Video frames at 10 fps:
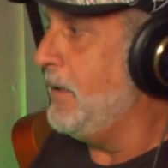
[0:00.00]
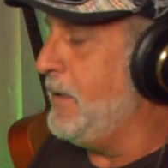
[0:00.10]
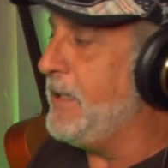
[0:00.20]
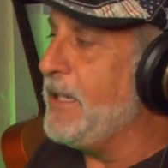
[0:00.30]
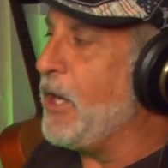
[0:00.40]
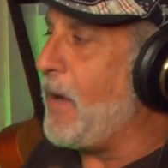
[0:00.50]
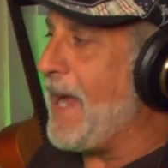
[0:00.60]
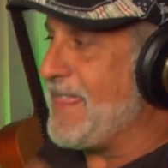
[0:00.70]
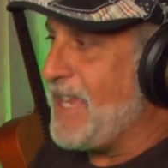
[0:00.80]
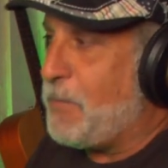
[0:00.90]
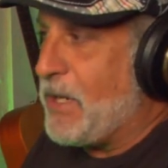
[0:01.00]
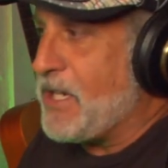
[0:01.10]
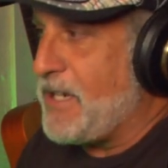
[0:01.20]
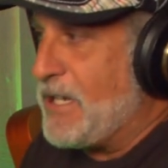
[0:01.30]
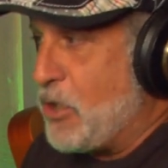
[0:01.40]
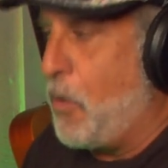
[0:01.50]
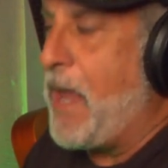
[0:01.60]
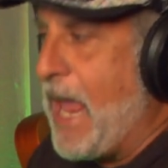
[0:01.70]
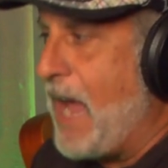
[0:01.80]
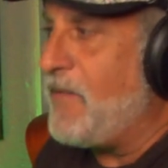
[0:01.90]
you know, I think because I don't
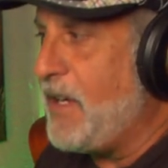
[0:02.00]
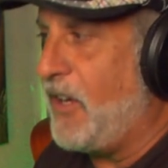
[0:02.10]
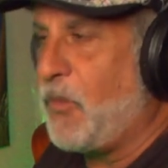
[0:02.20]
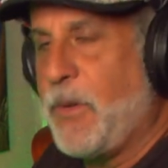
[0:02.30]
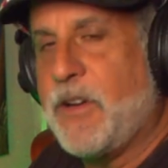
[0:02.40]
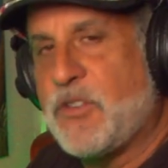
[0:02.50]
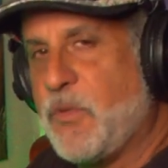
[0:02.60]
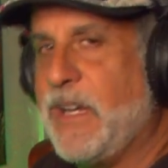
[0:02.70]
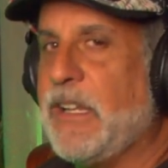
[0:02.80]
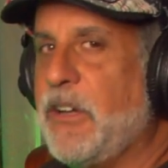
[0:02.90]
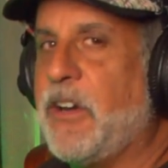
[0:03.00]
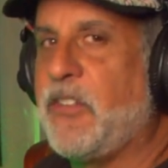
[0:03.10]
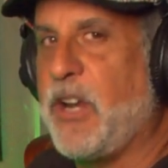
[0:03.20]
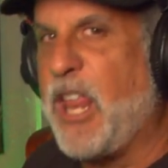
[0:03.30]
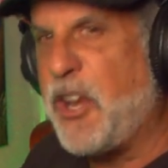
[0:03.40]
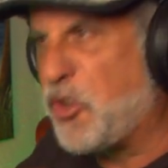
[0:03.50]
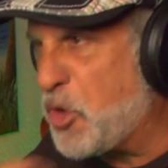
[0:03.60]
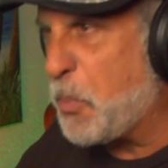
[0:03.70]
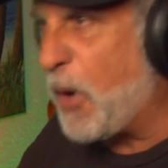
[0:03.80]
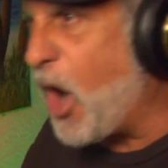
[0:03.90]
have any experience reading lyrics and a lot of
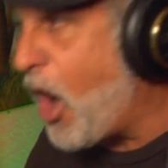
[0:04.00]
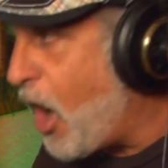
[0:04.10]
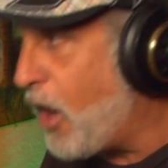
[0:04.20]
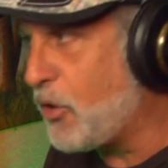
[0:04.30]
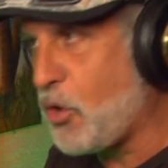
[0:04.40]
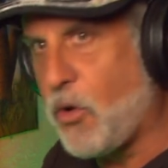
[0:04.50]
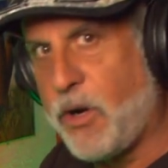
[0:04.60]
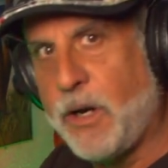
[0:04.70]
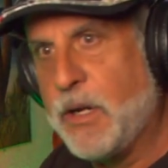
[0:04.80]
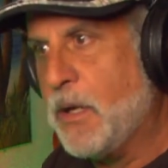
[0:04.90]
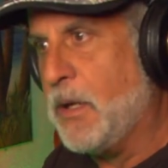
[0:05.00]
super hardcore